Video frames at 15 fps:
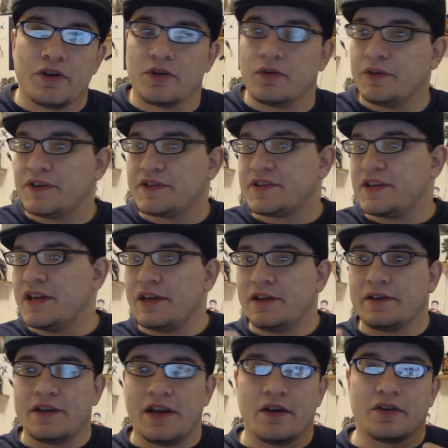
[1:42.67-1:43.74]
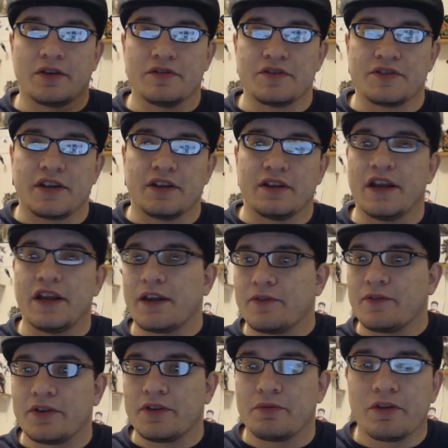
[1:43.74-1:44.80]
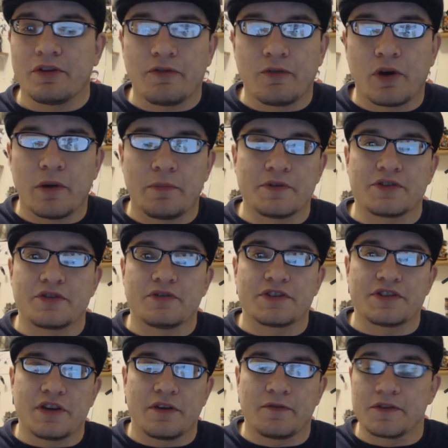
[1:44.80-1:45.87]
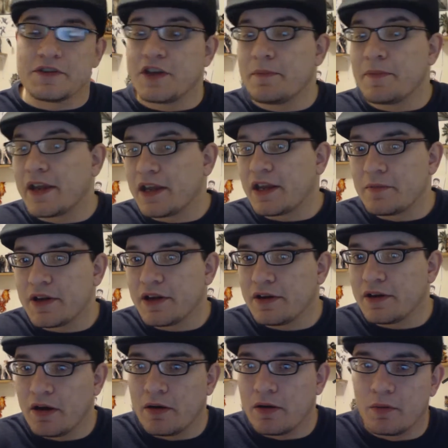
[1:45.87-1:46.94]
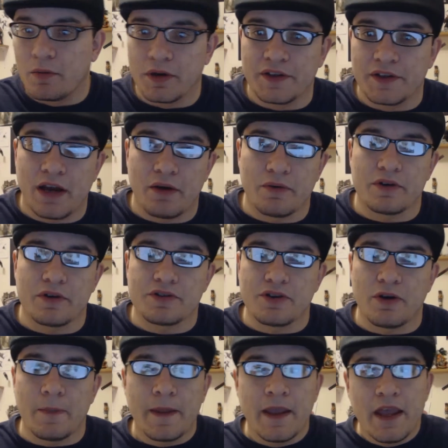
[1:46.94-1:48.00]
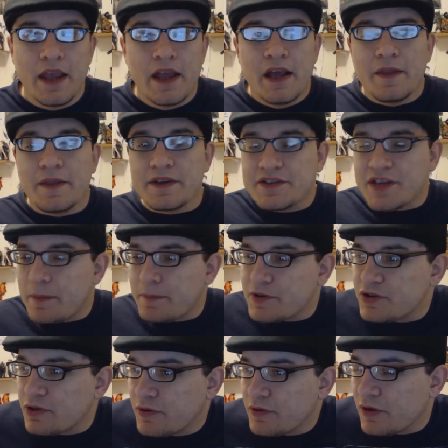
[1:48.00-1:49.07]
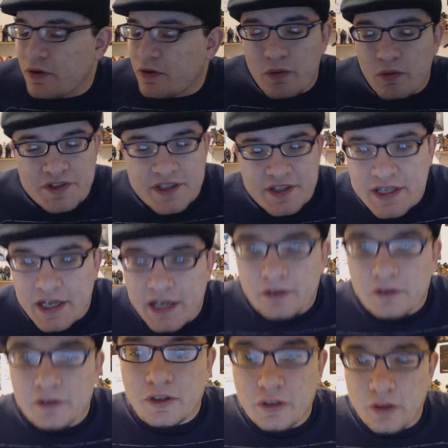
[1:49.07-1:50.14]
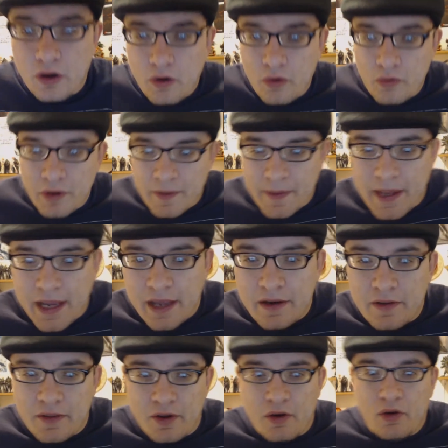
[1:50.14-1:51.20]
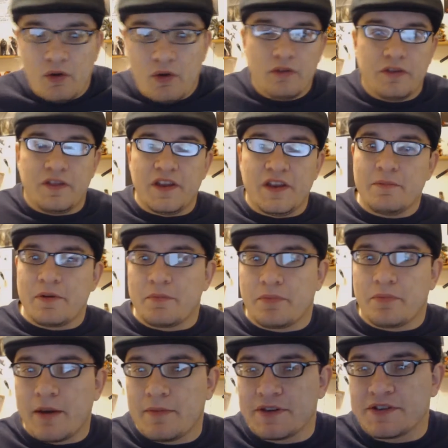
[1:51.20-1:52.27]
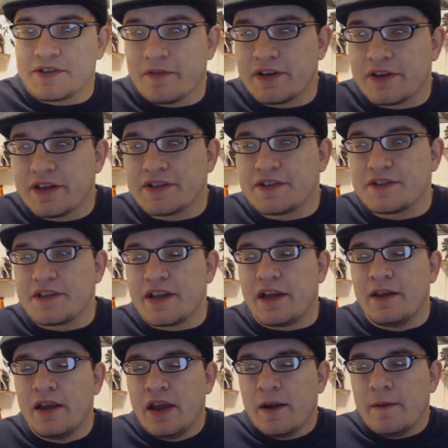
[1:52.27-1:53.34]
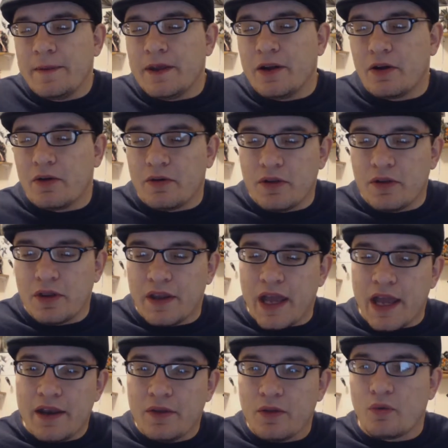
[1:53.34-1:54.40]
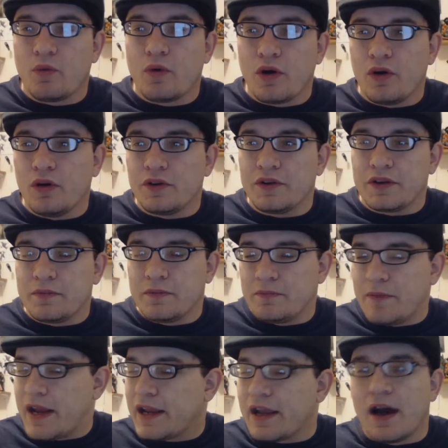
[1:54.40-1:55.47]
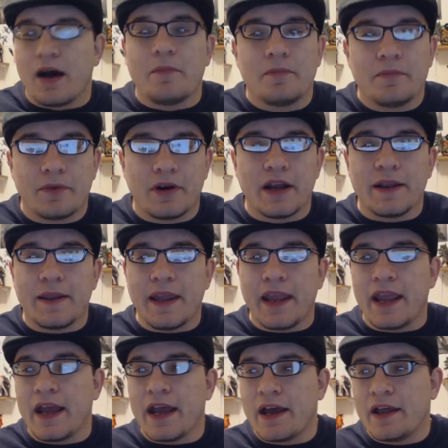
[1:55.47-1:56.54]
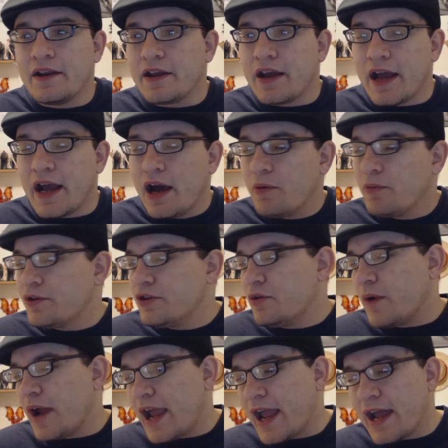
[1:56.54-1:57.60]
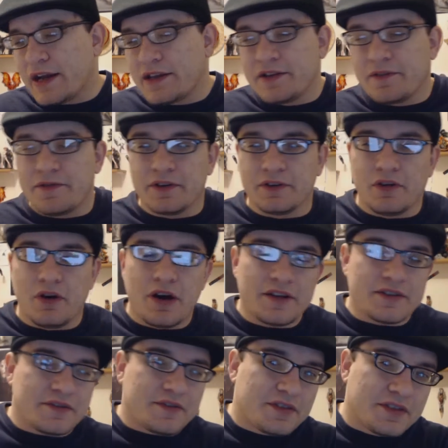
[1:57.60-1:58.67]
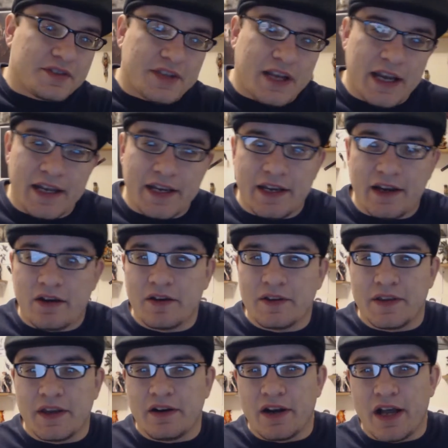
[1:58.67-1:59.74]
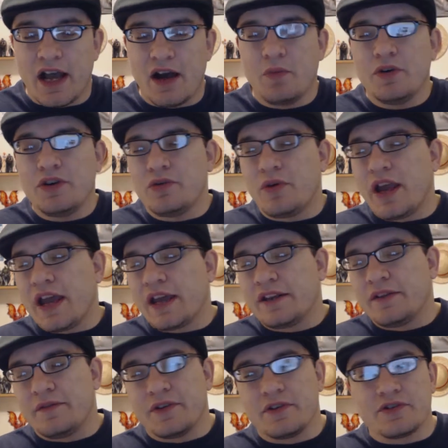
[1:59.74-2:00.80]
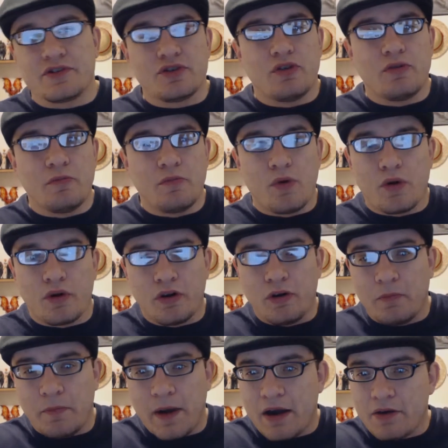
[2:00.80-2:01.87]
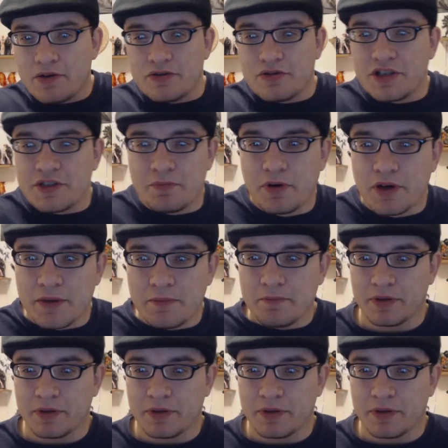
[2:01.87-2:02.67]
when you're only seeing characters that you like every 3 or 4 episodes, for some that can be a real downer. So this episode, though, was entitled Alone, and the whole theme and premise of it is that, the end of the world may come, right? And how will you act if the laws of society aren't there? And how will you act if there's no moral boundaries put